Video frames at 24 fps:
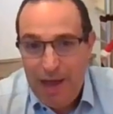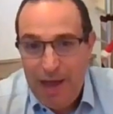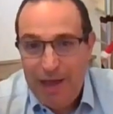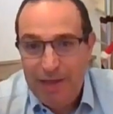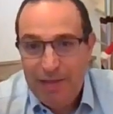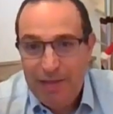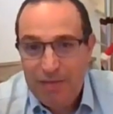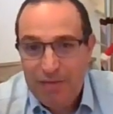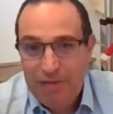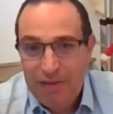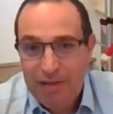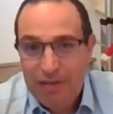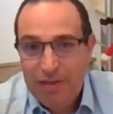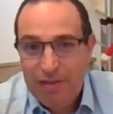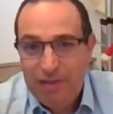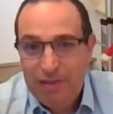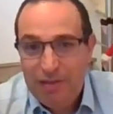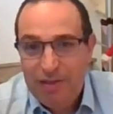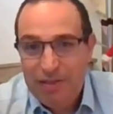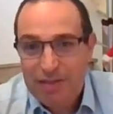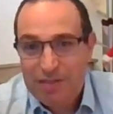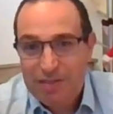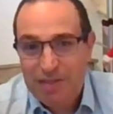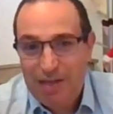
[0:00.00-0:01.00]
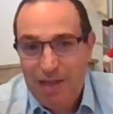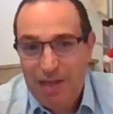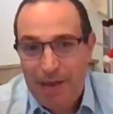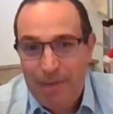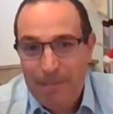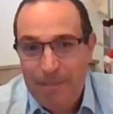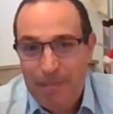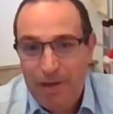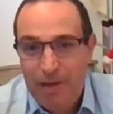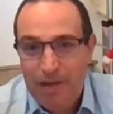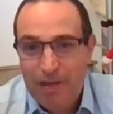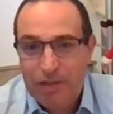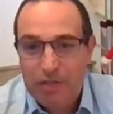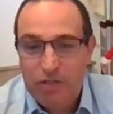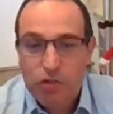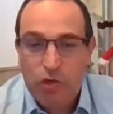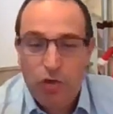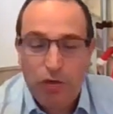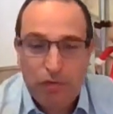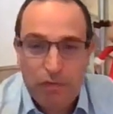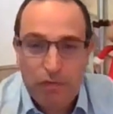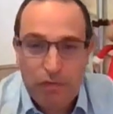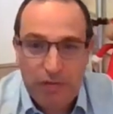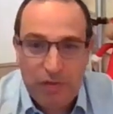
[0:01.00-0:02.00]
And this can be
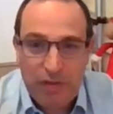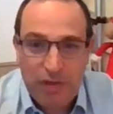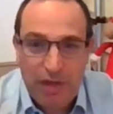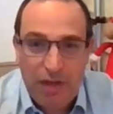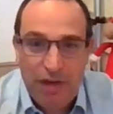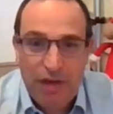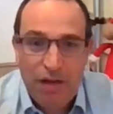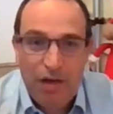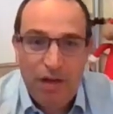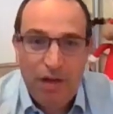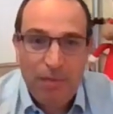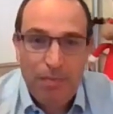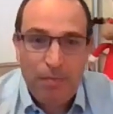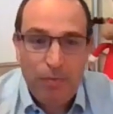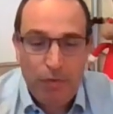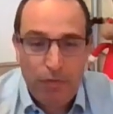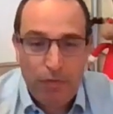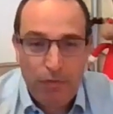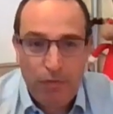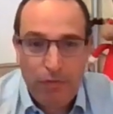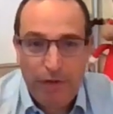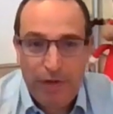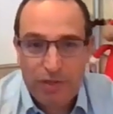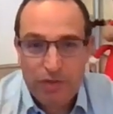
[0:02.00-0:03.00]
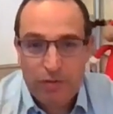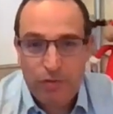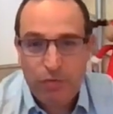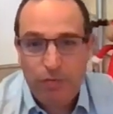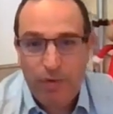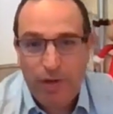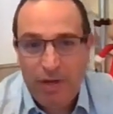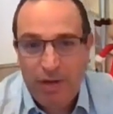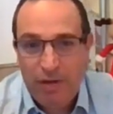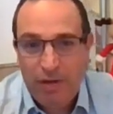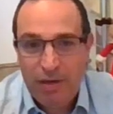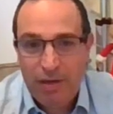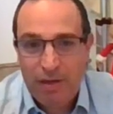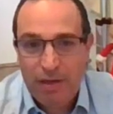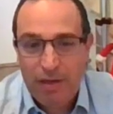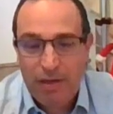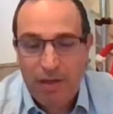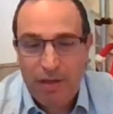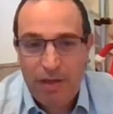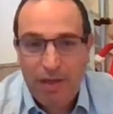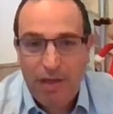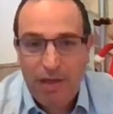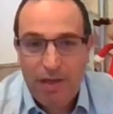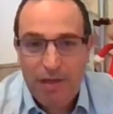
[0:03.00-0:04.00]
solved in a number of ways. One
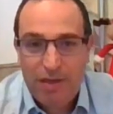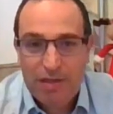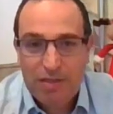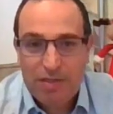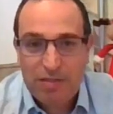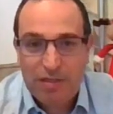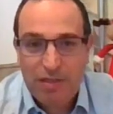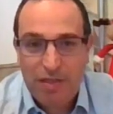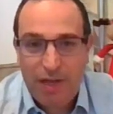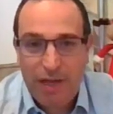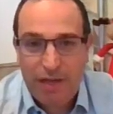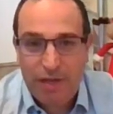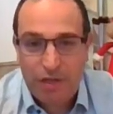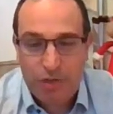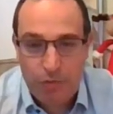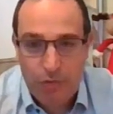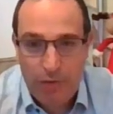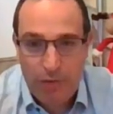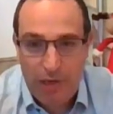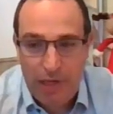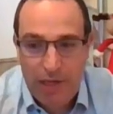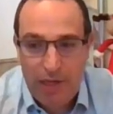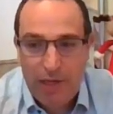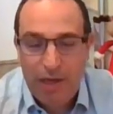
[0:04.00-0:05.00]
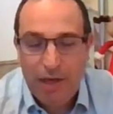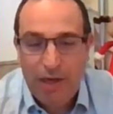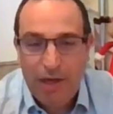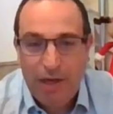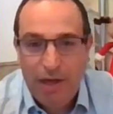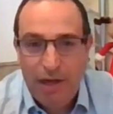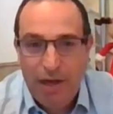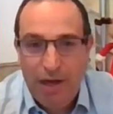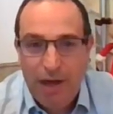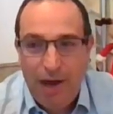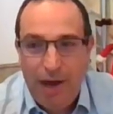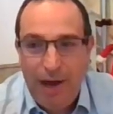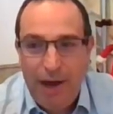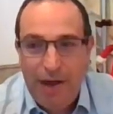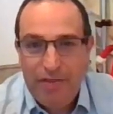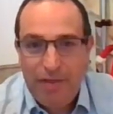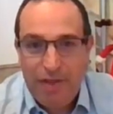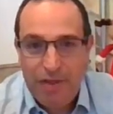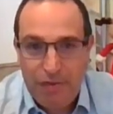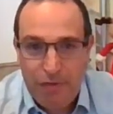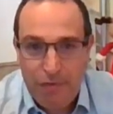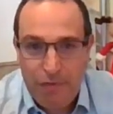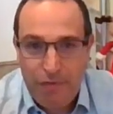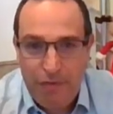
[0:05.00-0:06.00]
uh, is actually
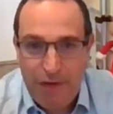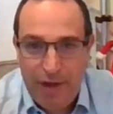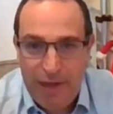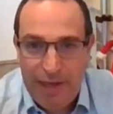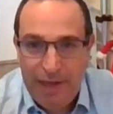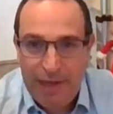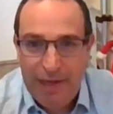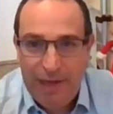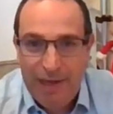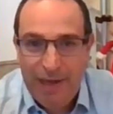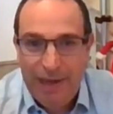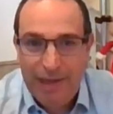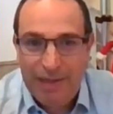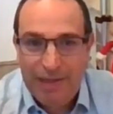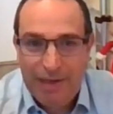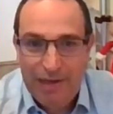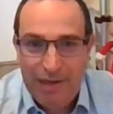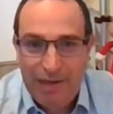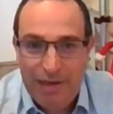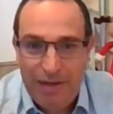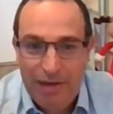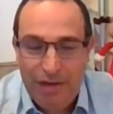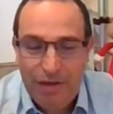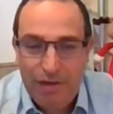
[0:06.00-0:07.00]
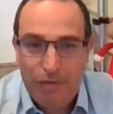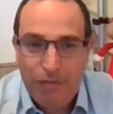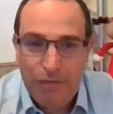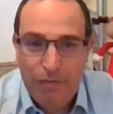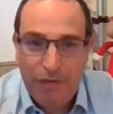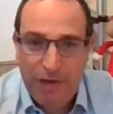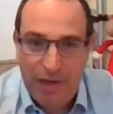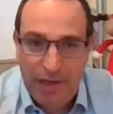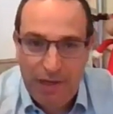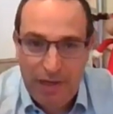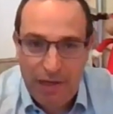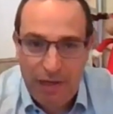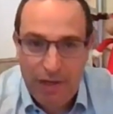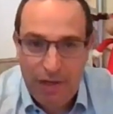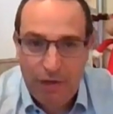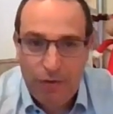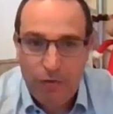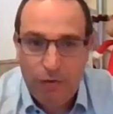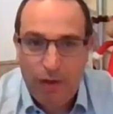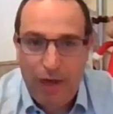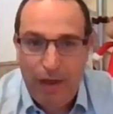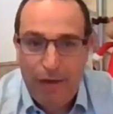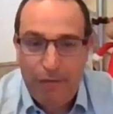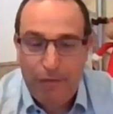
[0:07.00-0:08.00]
identifying and clearly defining
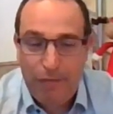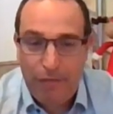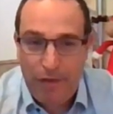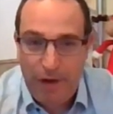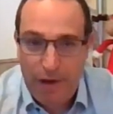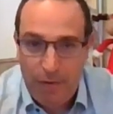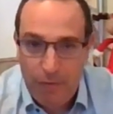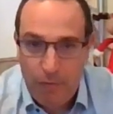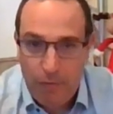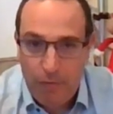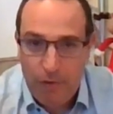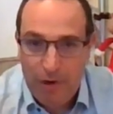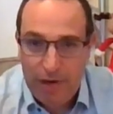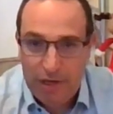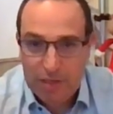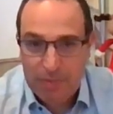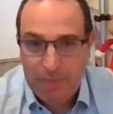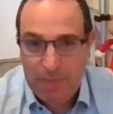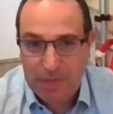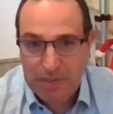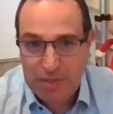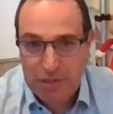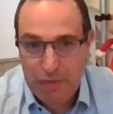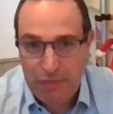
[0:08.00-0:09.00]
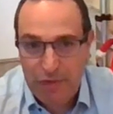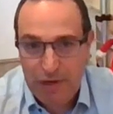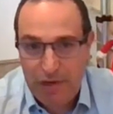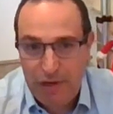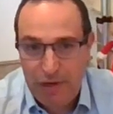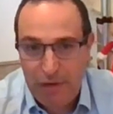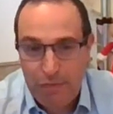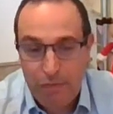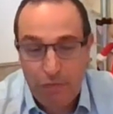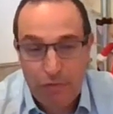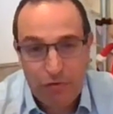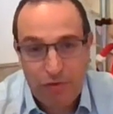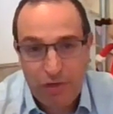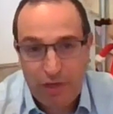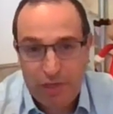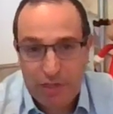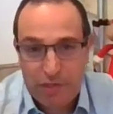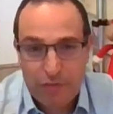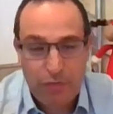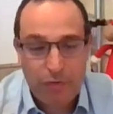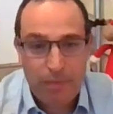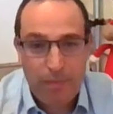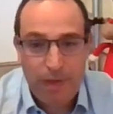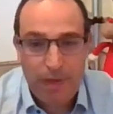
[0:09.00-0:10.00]
a framework specifically for
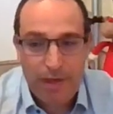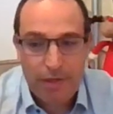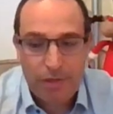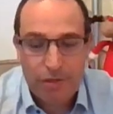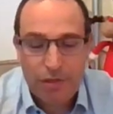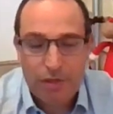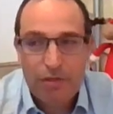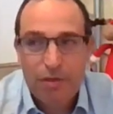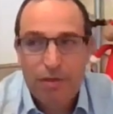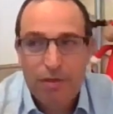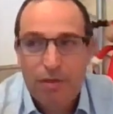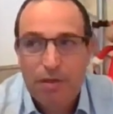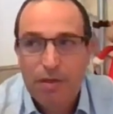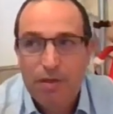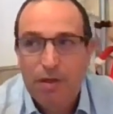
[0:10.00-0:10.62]
transformation